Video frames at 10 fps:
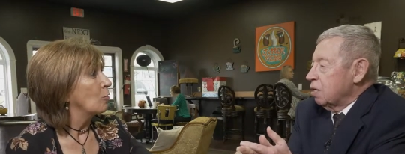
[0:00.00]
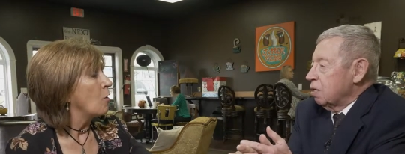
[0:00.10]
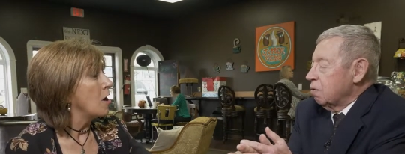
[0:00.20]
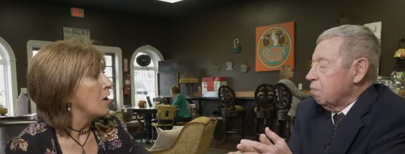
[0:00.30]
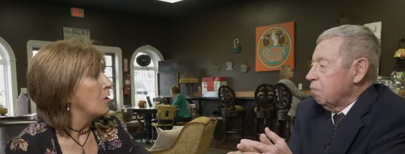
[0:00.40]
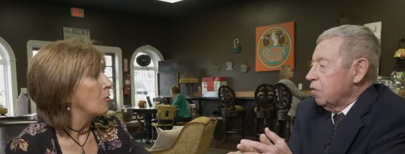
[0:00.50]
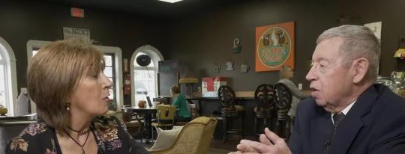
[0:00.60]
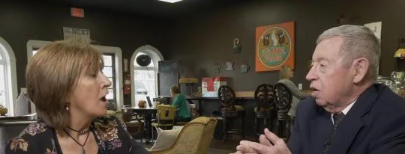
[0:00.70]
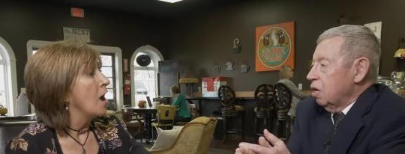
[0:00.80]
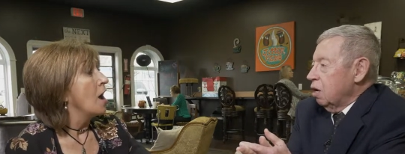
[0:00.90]
Speaker 1: Wow.
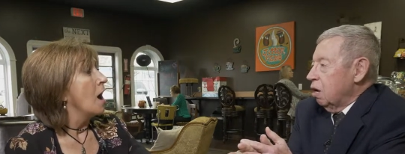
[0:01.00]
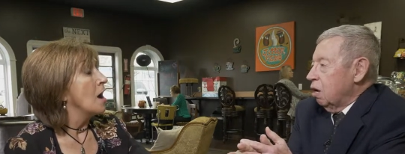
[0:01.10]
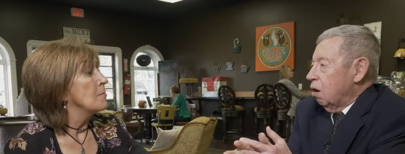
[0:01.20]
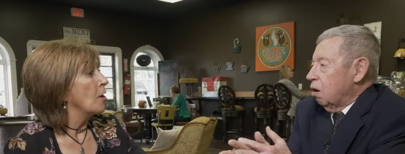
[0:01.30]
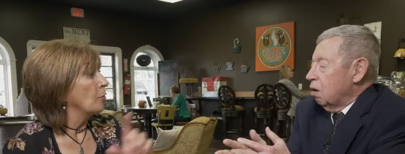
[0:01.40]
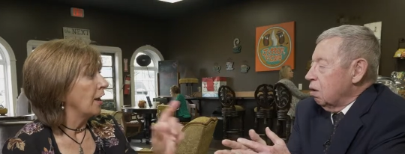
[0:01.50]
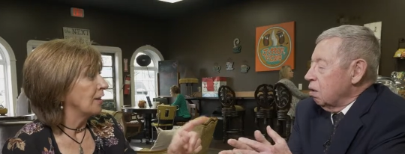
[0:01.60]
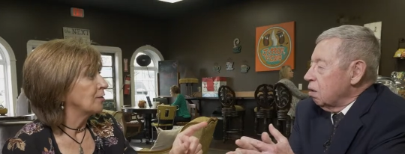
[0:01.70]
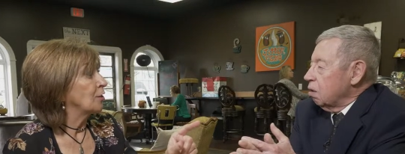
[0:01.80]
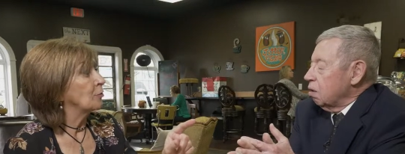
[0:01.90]
Um,
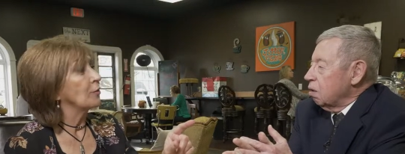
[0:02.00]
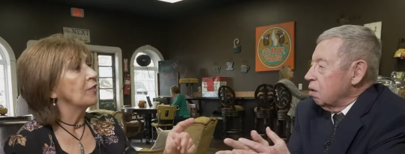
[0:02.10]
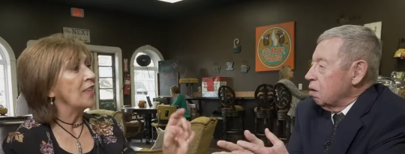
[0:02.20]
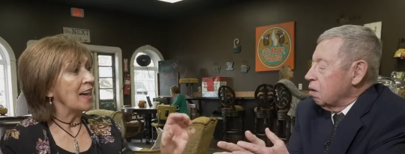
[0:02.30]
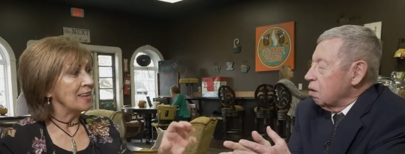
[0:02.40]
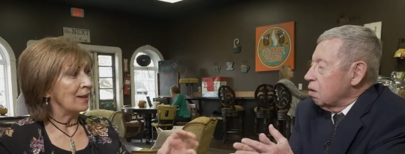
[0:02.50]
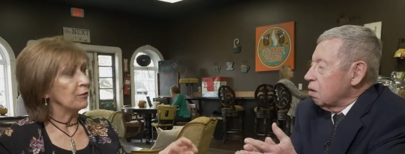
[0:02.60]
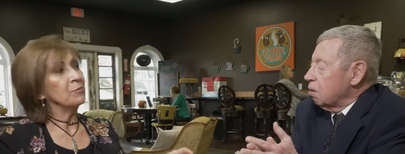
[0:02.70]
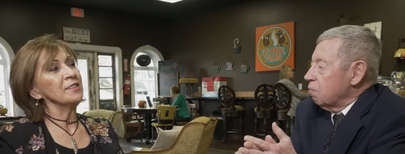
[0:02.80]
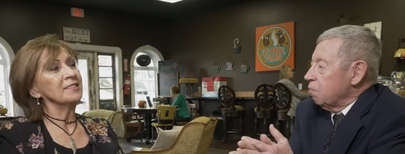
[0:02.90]
okay, so that
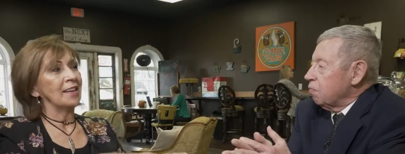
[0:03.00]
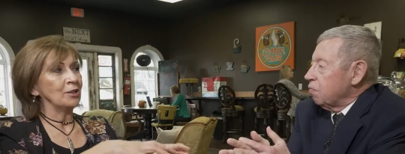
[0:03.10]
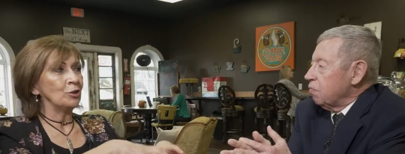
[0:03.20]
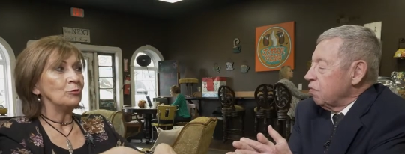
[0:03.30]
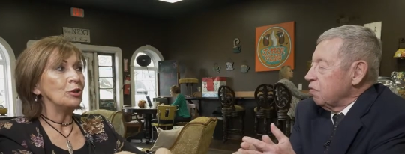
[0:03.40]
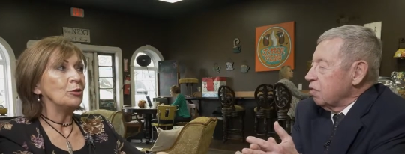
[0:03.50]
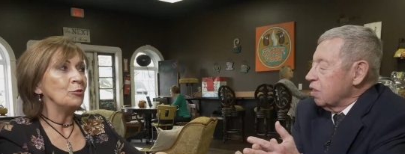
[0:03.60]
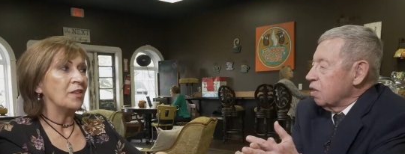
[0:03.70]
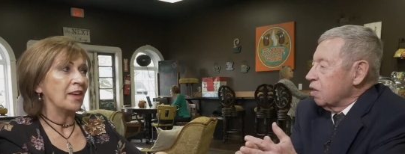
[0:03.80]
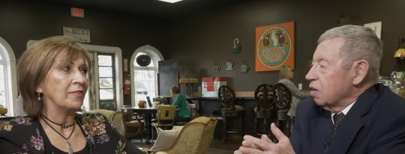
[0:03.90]
having been said, you knew
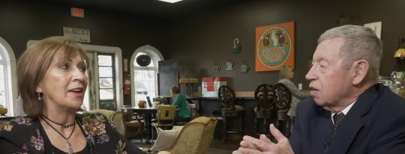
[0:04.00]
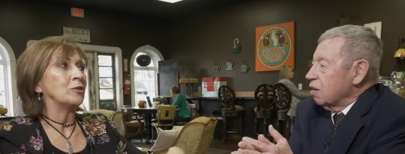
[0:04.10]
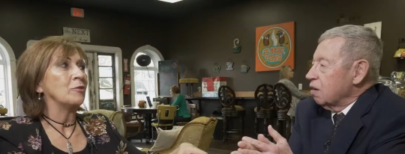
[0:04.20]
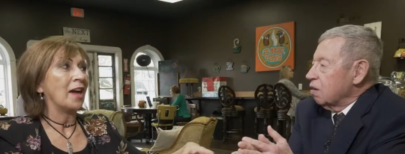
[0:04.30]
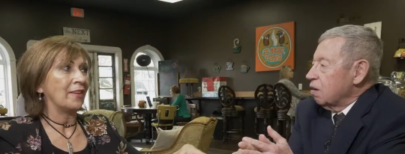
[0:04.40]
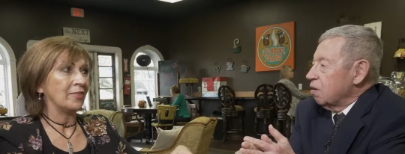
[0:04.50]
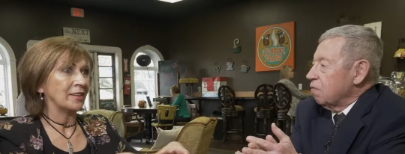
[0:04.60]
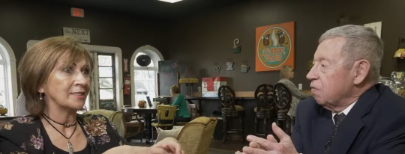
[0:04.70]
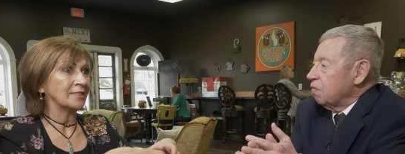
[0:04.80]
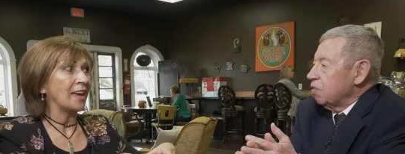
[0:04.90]
then that you had
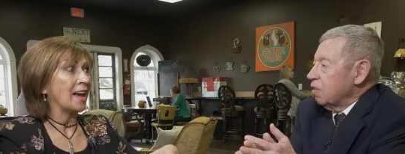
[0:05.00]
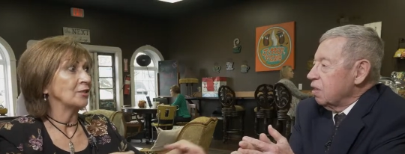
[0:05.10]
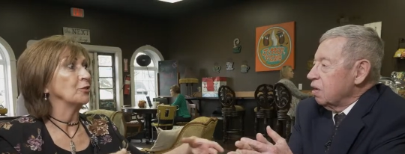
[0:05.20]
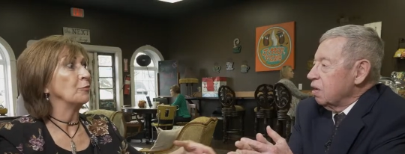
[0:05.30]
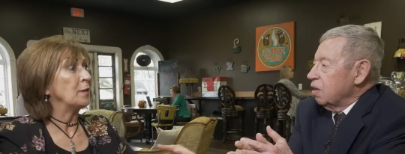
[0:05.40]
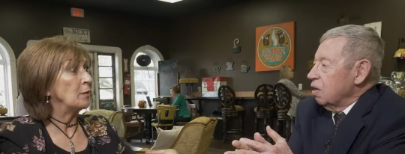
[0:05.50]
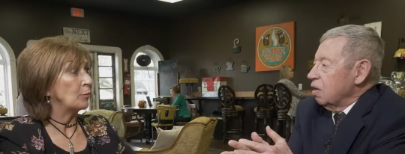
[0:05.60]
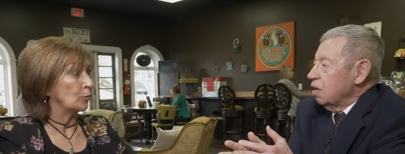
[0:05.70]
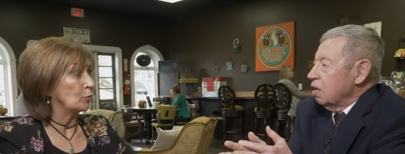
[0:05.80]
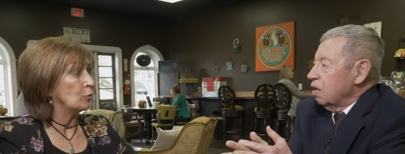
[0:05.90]
this cache of
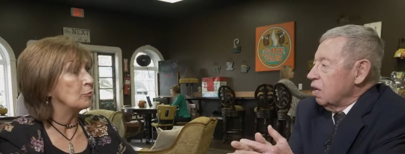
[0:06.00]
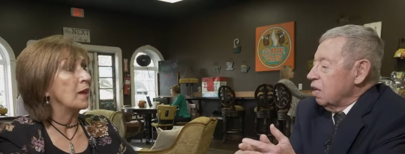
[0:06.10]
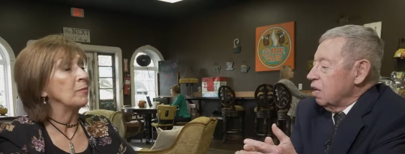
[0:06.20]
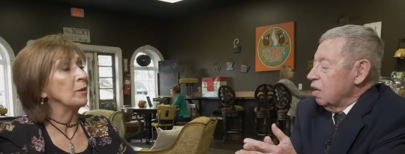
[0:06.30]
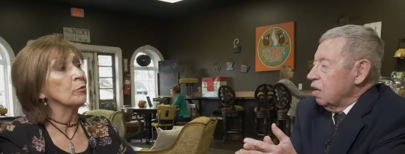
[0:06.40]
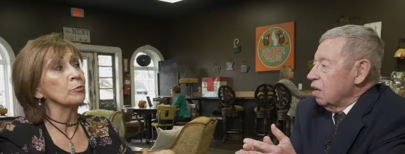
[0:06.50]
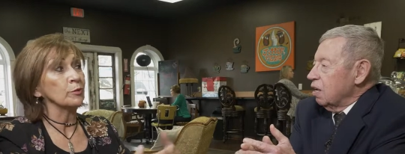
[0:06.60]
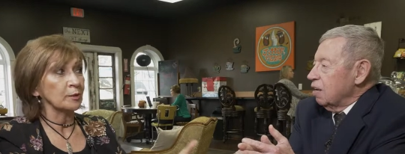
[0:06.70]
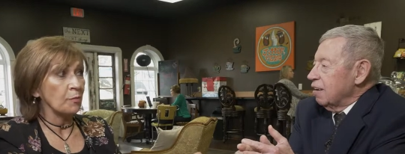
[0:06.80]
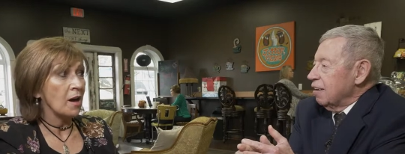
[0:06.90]
people who maybe would
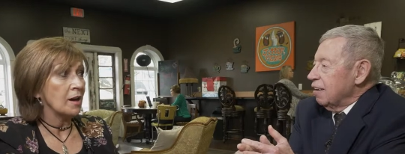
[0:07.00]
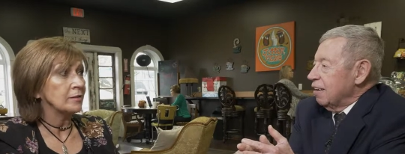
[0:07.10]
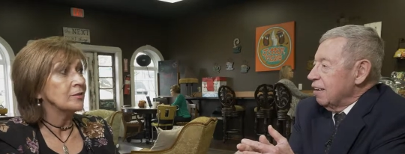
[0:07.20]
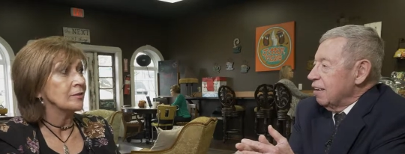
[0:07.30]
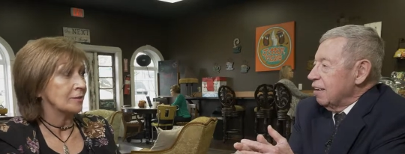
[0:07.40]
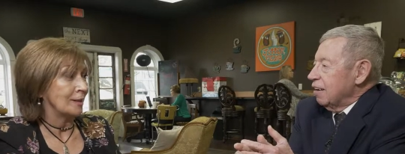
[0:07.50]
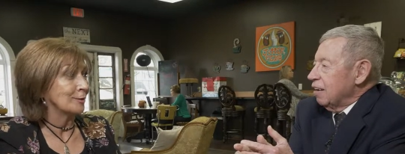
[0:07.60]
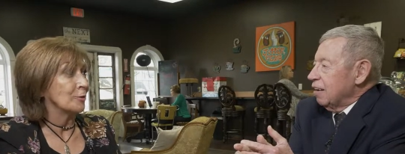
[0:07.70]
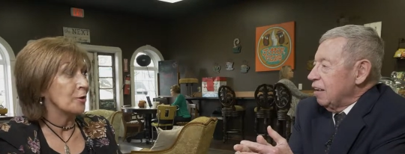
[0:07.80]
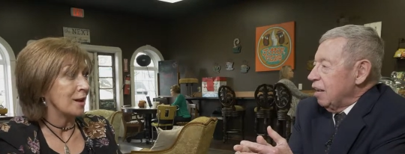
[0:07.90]
respond to the
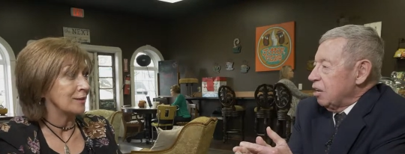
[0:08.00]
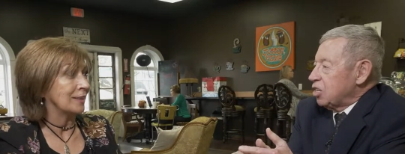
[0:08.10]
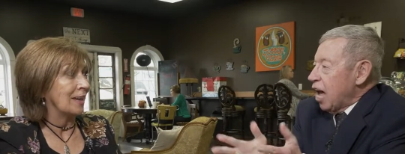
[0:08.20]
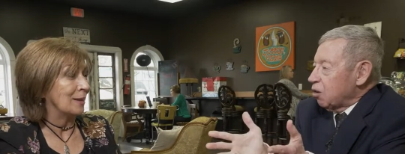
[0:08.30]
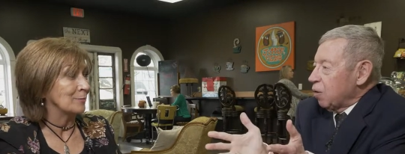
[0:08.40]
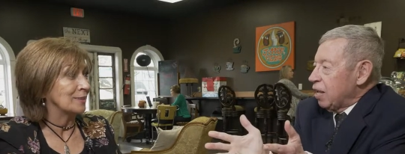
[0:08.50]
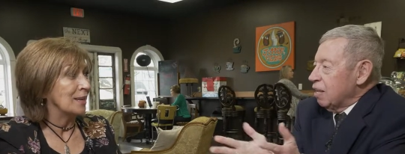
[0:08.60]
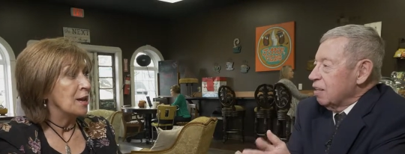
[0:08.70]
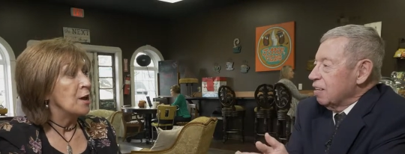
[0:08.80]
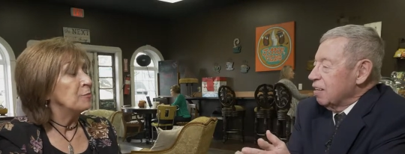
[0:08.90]
Glasgow Highland exactly. Games.
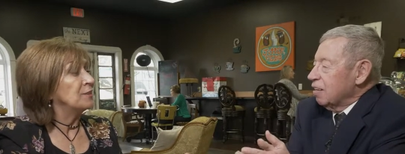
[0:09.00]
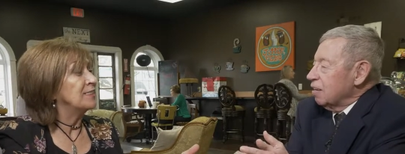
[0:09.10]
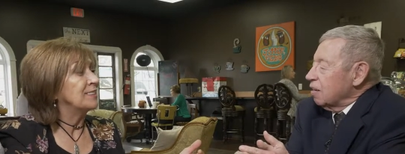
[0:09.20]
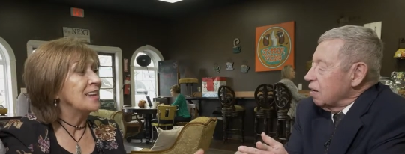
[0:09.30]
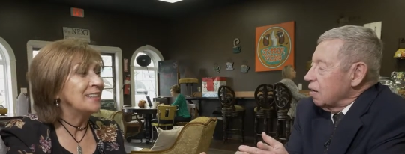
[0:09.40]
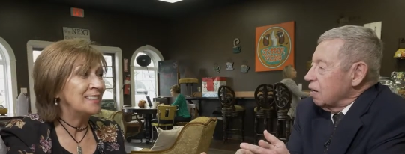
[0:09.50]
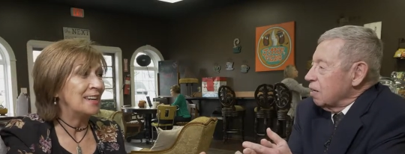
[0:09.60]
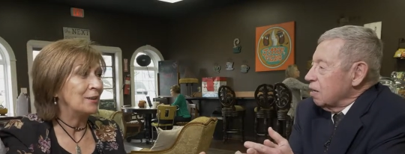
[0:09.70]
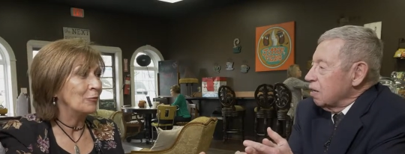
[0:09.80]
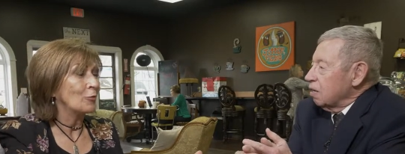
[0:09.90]
But since
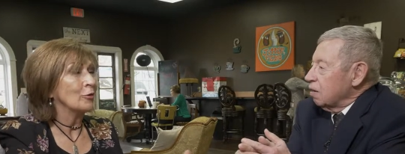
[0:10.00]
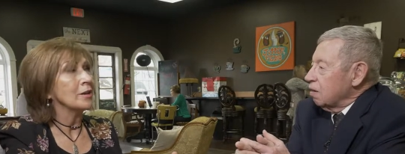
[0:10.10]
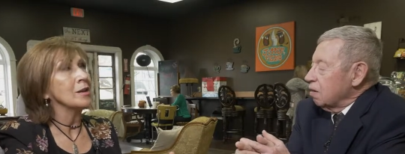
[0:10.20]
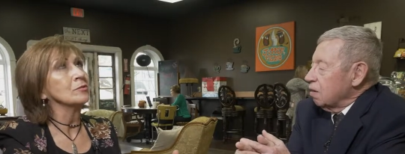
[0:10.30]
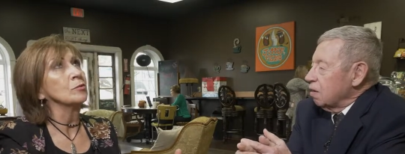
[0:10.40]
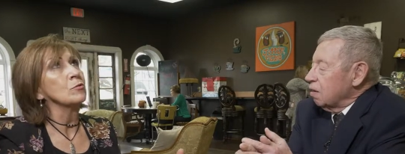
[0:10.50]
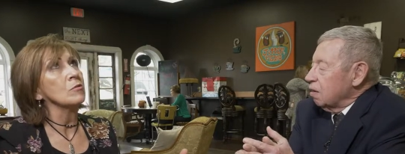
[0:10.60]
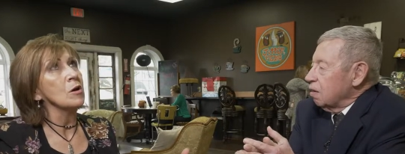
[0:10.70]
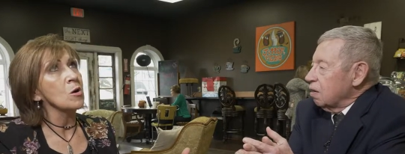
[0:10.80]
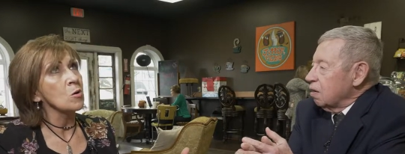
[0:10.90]
1984, it has
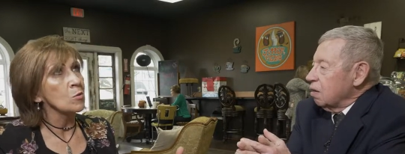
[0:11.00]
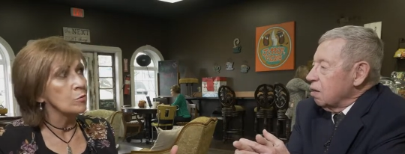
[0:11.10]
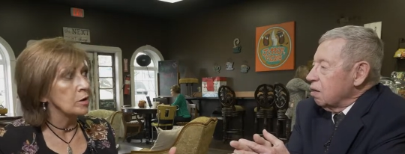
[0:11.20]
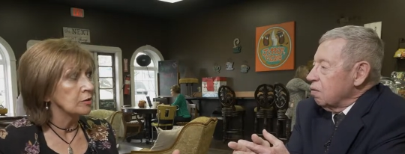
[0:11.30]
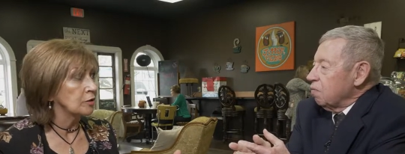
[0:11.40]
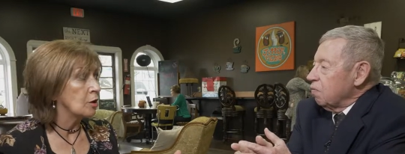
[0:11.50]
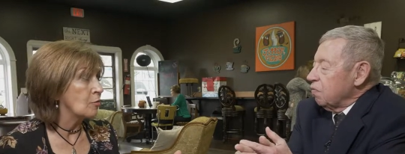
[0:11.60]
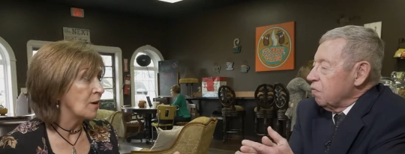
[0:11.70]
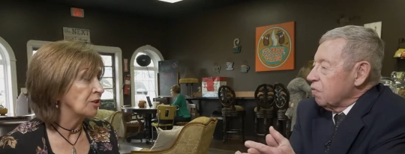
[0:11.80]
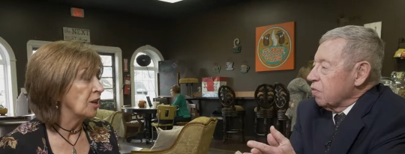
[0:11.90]
grown
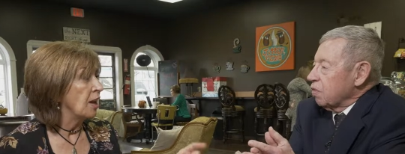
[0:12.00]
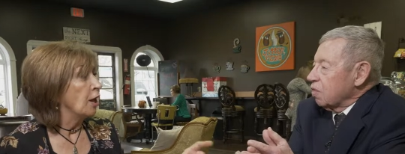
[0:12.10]
so much.